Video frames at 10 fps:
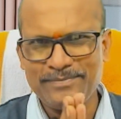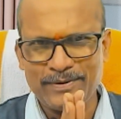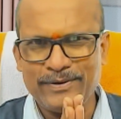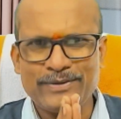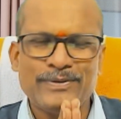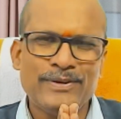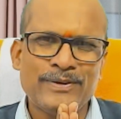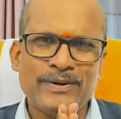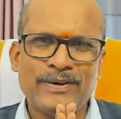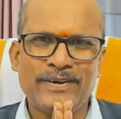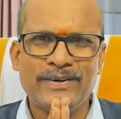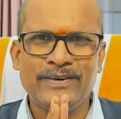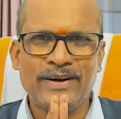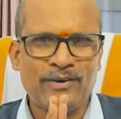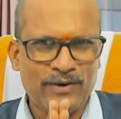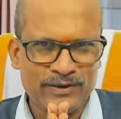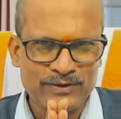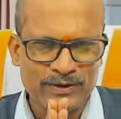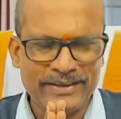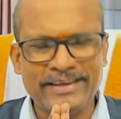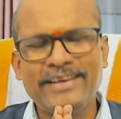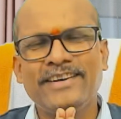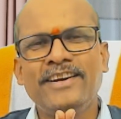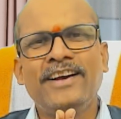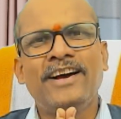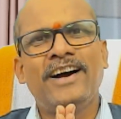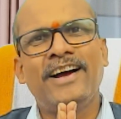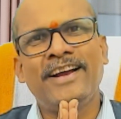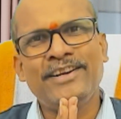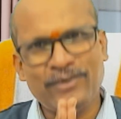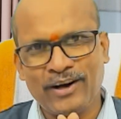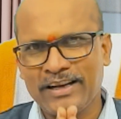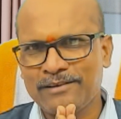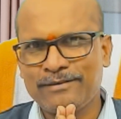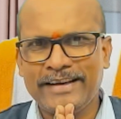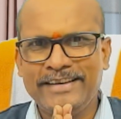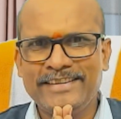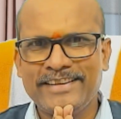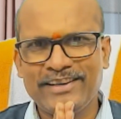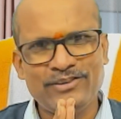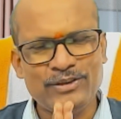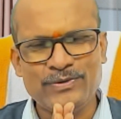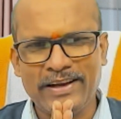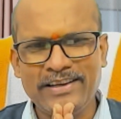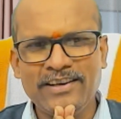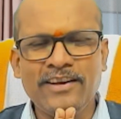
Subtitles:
Previous video you have gone through, I think, and you all are fine and doing well.